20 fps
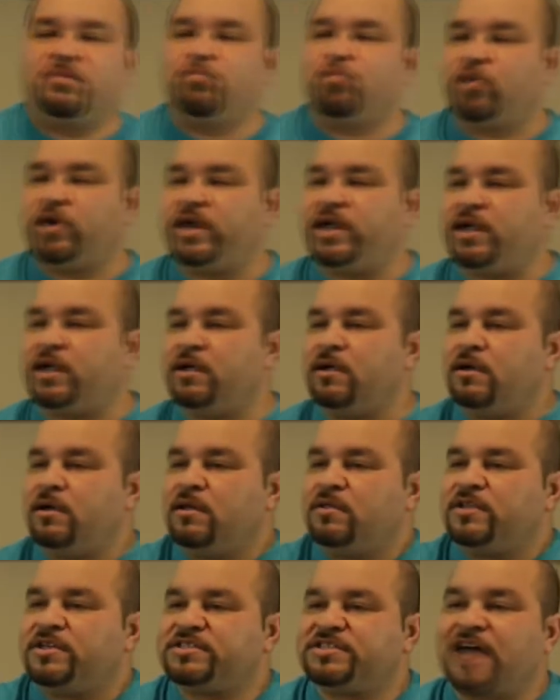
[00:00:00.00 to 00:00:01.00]

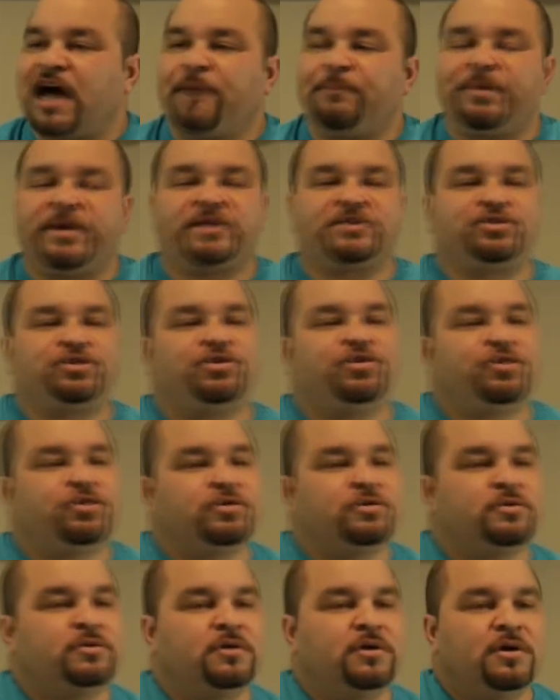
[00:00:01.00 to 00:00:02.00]
bring this topic to
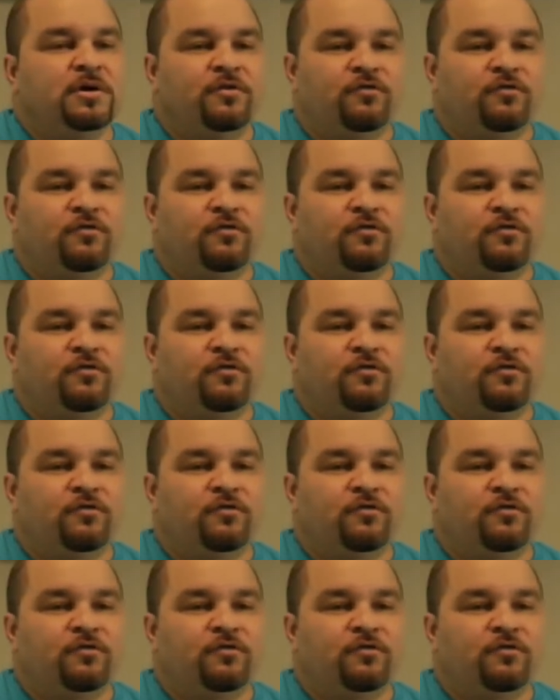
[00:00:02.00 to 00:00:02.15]
you